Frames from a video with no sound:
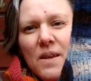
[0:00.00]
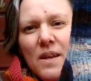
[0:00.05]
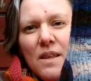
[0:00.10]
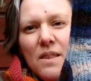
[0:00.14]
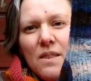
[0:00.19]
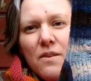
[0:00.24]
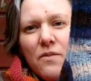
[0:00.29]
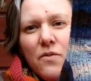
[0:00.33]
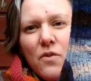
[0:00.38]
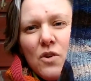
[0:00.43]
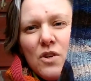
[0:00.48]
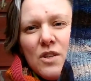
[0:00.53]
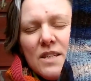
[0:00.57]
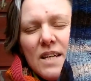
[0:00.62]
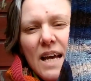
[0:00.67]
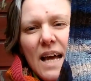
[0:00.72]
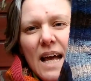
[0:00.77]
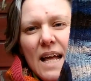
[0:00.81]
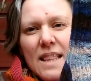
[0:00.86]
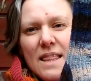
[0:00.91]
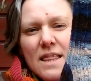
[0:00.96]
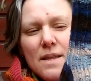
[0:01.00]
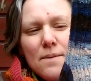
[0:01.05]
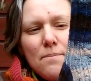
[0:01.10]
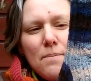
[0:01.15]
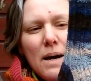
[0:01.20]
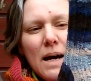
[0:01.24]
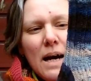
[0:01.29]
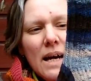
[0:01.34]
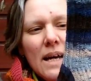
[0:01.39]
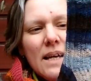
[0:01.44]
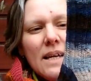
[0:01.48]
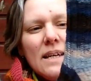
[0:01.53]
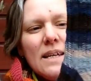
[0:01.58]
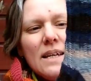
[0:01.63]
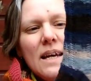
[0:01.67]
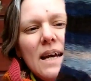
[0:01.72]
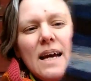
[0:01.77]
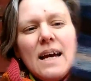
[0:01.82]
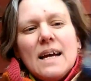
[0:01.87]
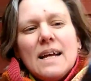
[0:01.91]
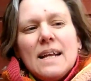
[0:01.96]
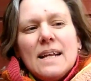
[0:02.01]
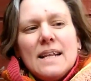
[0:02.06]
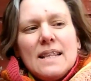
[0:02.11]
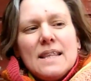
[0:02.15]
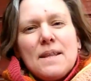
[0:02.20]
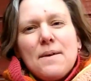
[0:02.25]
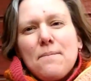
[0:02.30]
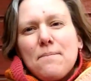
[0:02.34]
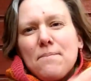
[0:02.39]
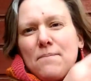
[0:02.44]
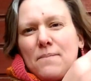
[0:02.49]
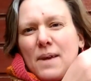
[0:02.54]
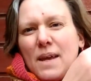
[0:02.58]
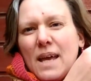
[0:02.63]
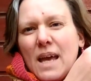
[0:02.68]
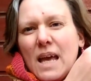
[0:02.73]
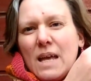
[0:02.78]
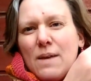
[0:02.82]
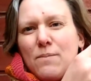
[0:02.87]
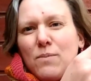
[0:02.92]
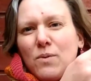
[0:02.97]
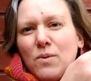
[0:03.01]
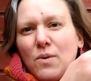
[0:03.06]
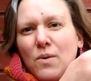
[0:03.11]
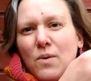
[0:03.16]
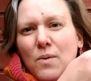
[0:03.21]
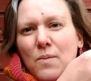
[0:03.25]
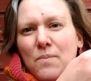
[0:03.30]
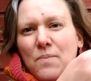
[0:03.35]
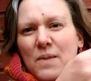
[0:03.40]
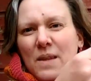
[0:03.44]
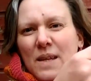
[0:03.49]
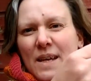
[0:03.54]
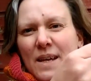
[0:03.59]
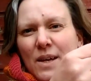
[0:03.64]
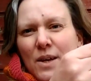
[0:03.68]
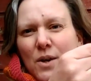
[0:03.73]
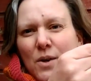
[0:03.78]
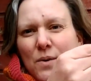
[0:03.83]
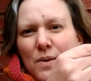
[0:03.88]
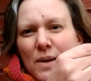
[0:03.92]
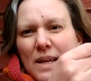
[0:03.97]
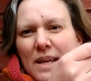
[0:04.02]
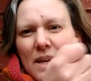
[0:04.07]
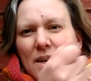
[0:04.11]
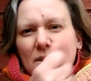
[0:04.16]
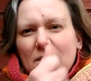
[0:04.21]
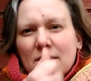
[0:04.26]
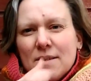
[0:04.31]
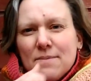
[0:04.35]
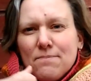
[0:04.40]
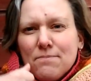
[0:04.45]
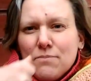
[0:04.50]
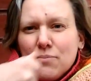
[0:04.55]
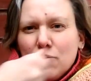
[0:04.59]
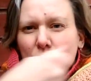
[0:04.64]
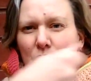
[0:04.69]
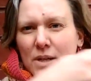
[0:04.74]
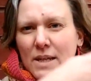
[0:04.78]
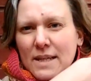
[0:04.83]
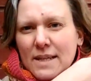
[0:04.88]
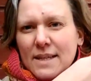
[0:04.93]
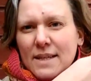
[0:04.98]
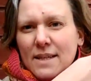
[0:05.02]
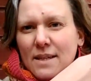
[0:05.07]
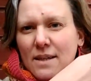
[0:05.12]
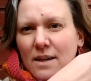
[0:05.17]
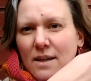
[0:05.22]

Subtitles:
in the front and the back, and the cable going here is pretty